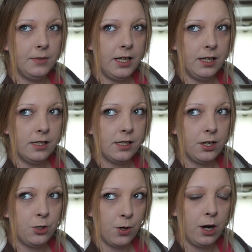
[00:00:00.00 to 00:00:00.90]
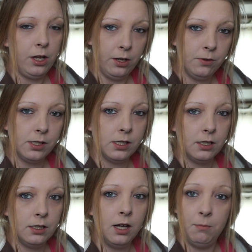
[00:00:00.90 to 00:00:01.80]
is drug use
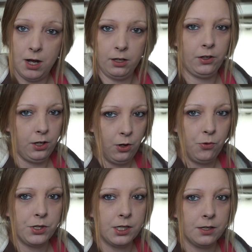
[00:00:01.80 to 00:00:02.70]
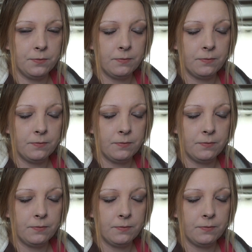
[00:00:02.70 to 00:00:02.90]
among the youths.